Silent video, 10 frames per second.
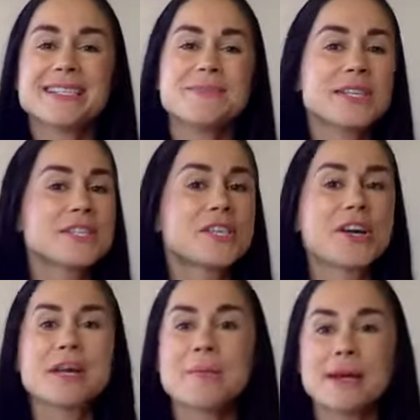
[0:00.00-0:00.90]
I'm just
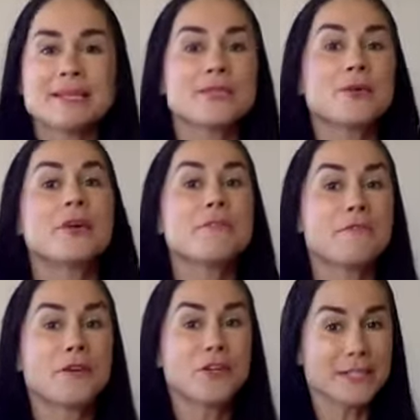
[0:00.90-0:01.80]
sharing my story
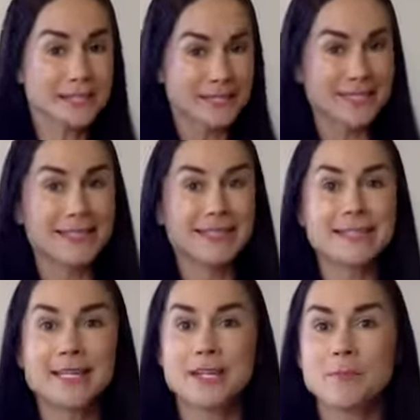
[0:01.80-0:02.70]
first, then the
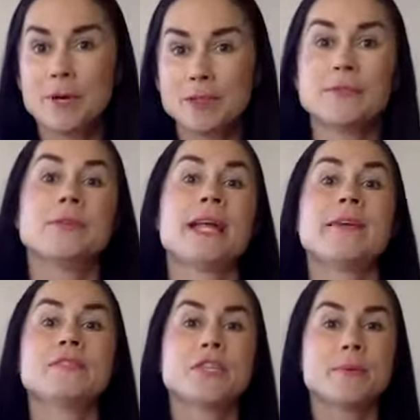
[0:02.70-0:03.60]
second part of the live
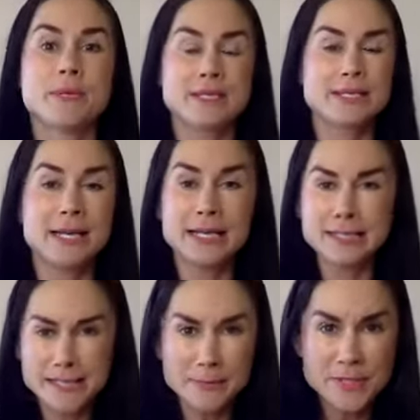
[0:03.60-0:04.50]
stream is
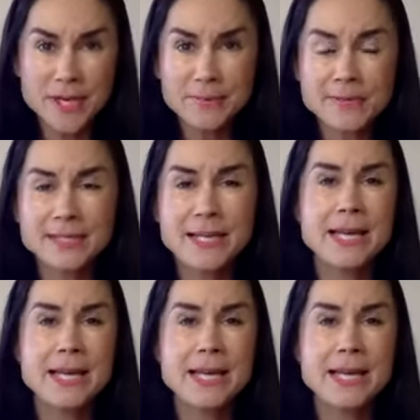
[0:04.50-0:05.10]
symptoms,